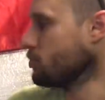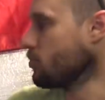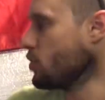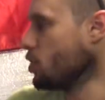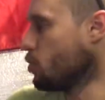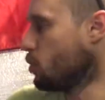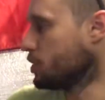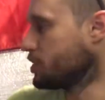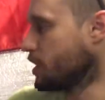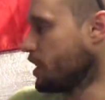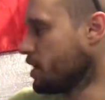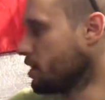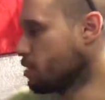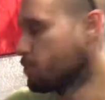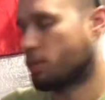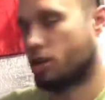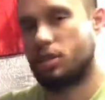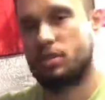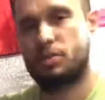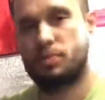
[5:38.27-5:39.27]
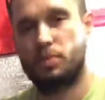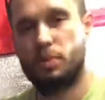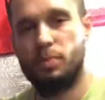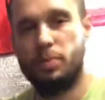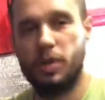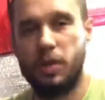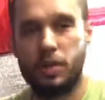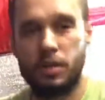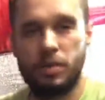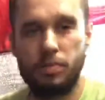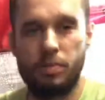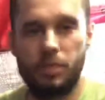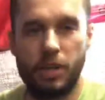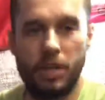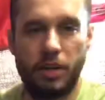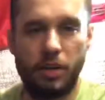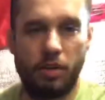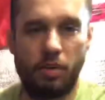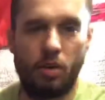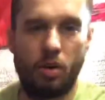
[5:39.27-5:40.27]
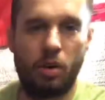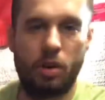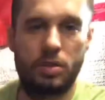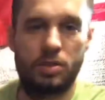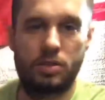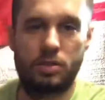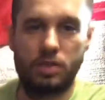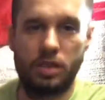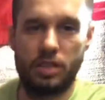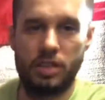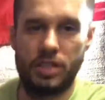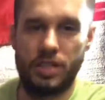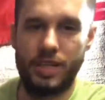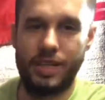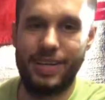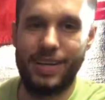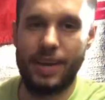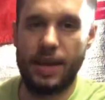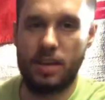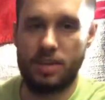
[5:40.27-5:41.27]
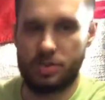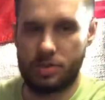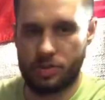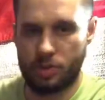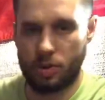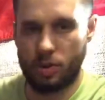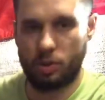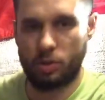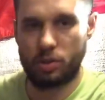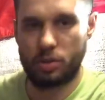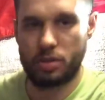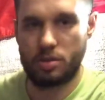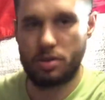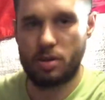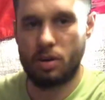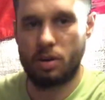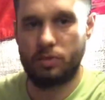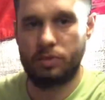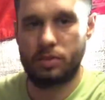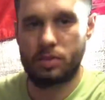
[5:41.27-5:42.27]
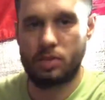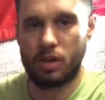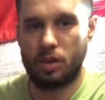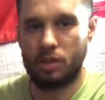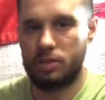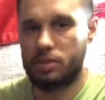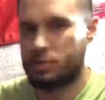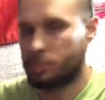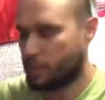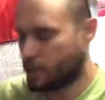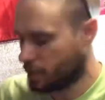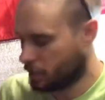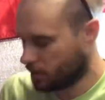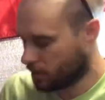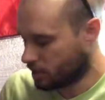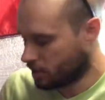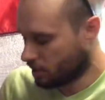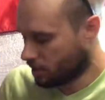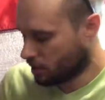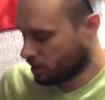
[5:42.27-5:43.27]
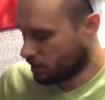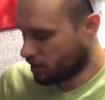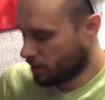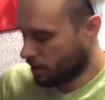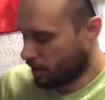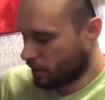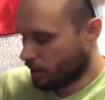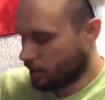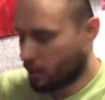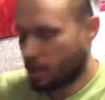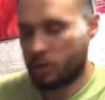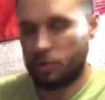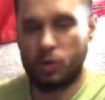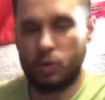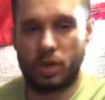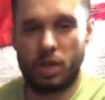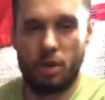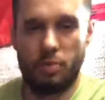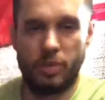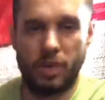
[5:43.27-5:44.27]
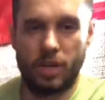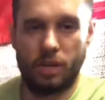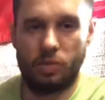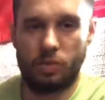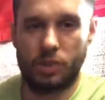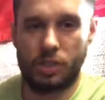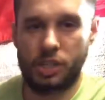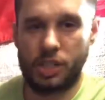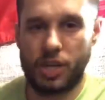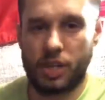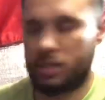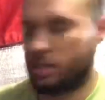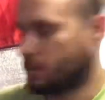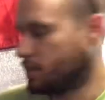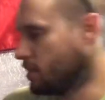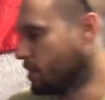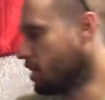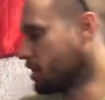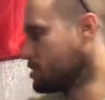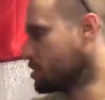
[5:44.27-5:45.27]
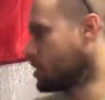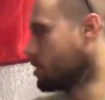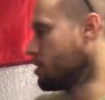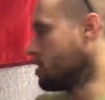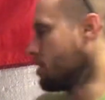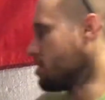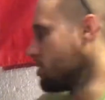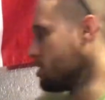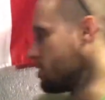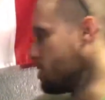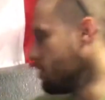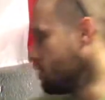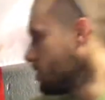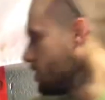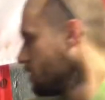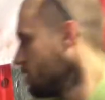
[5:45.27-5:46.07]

we'll take our parts per million meter, or TDS, total dissolved solids meter, and we'll come in and we'll check the electric conductivity.